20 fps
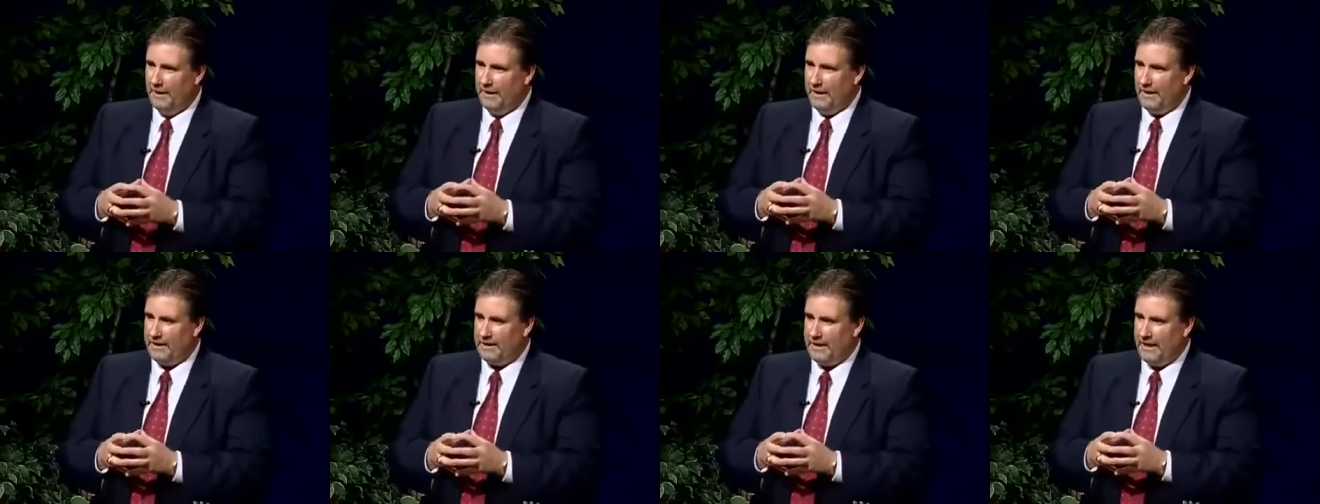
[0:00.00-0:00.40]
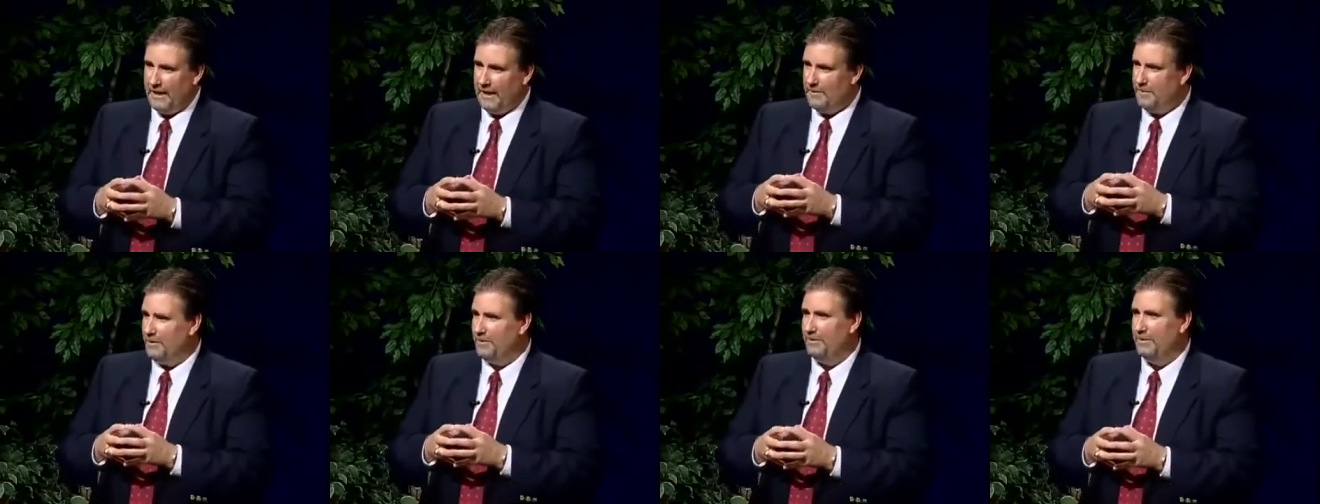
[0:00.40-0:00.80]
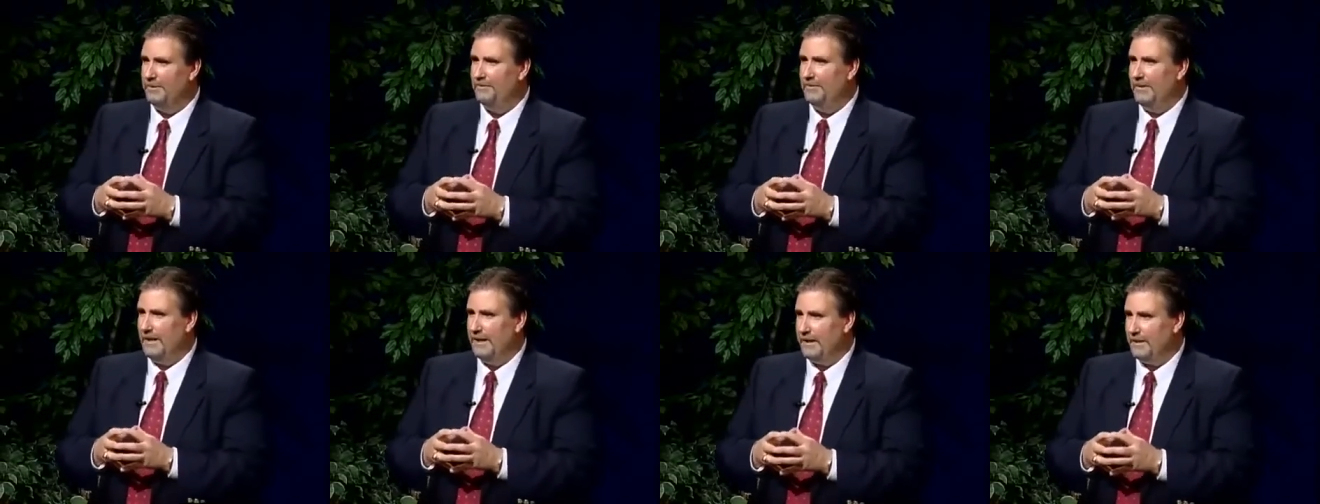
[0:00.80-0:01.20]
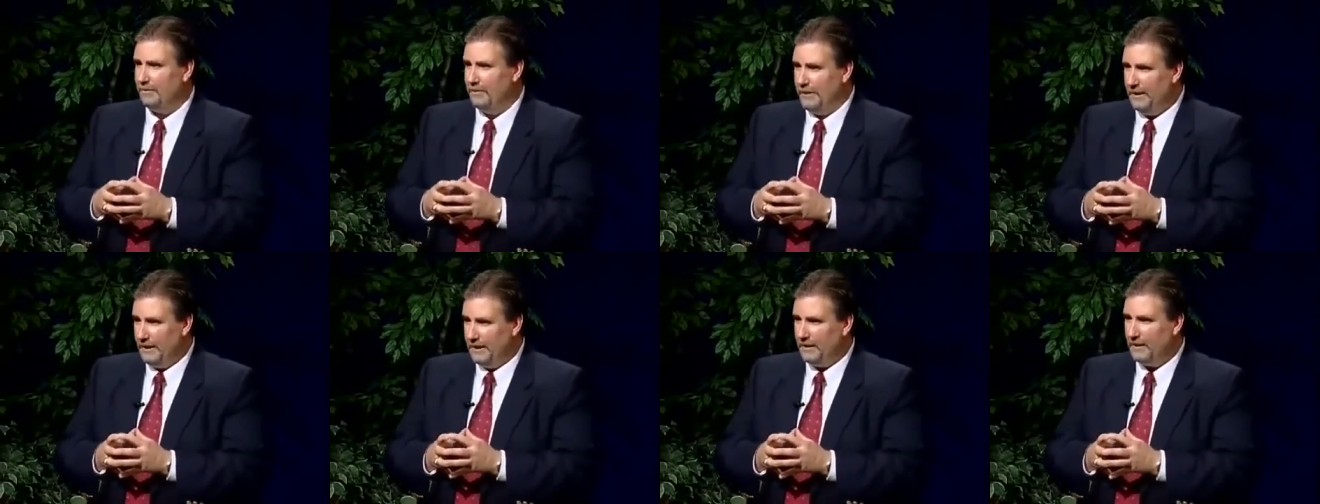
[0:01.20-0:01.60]
and it's absolutely vital
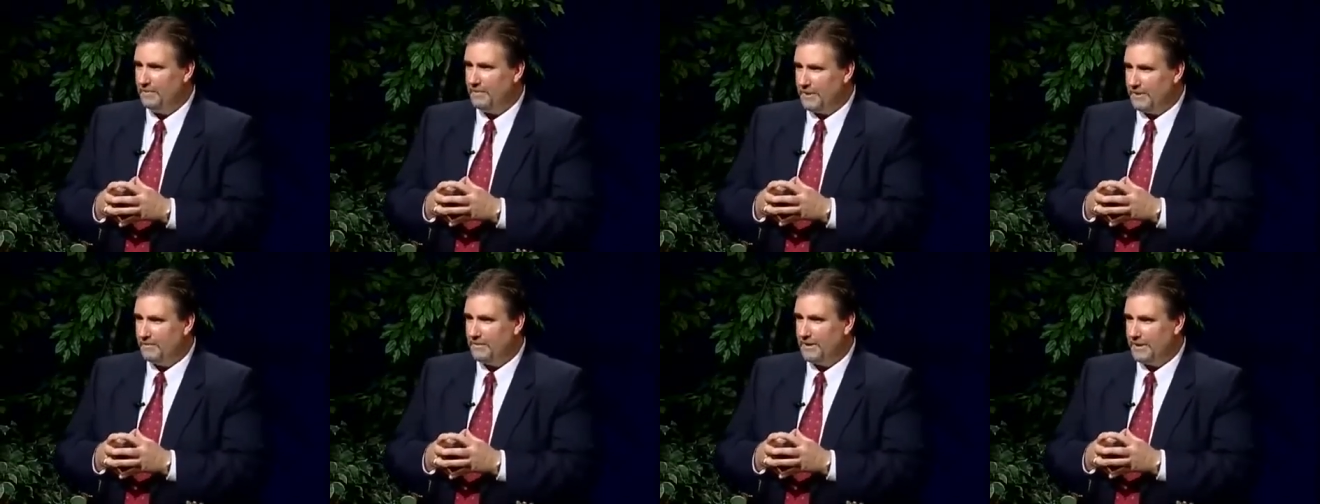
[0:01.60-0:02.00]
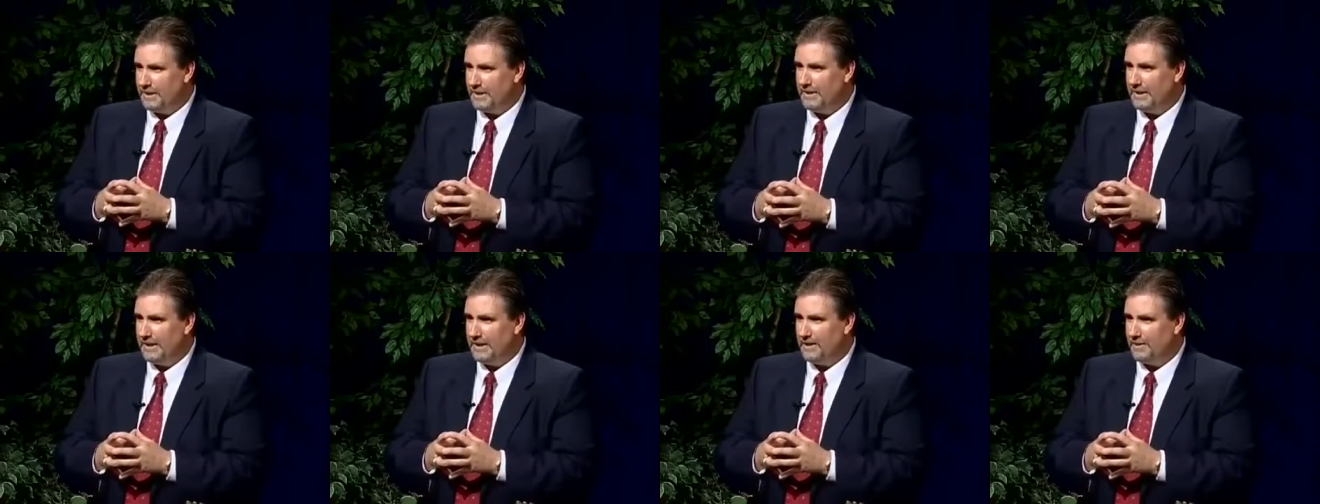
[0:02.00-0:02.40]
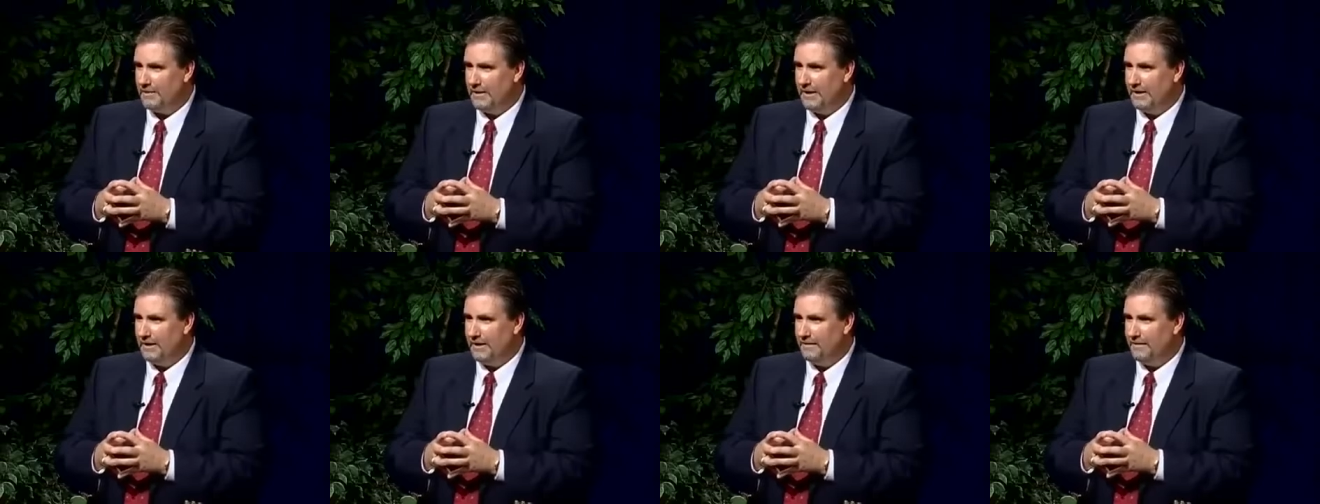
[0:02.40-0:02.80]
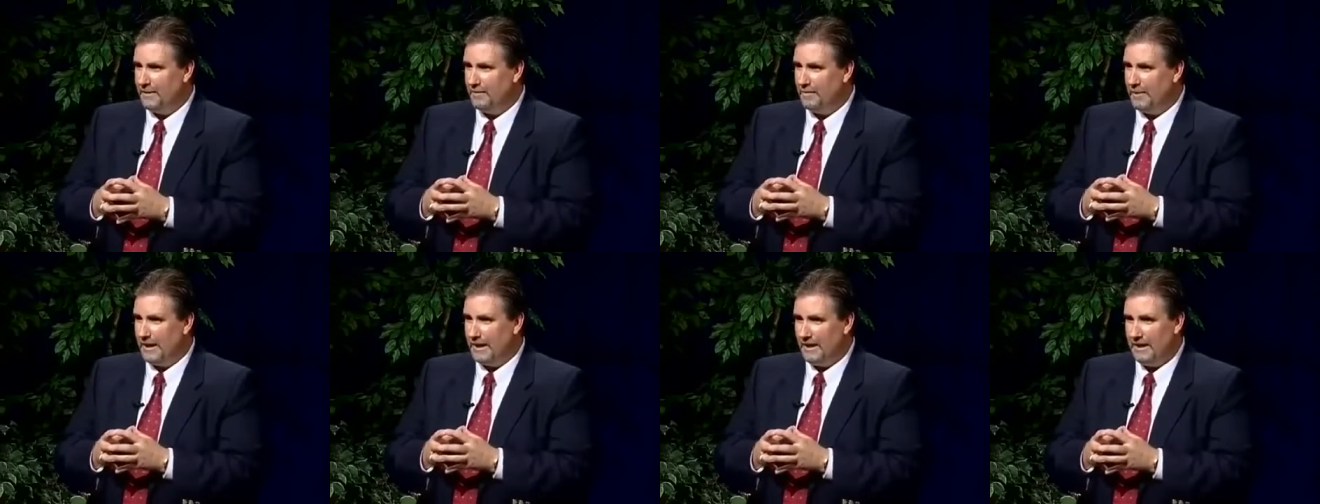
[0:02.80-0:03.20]
we give them some success right off
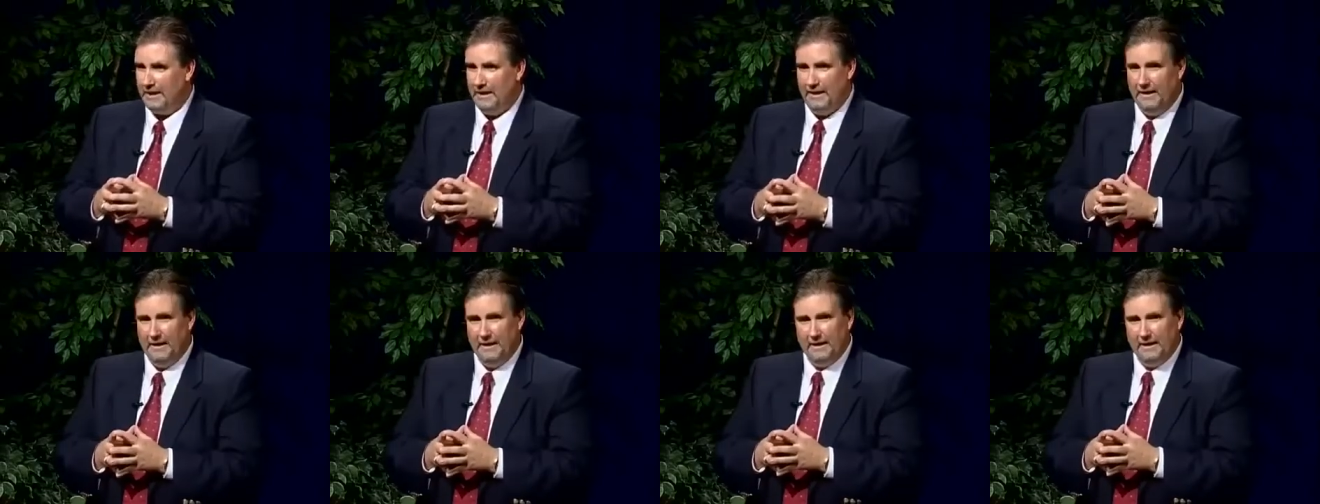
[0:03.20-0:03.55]
the bat.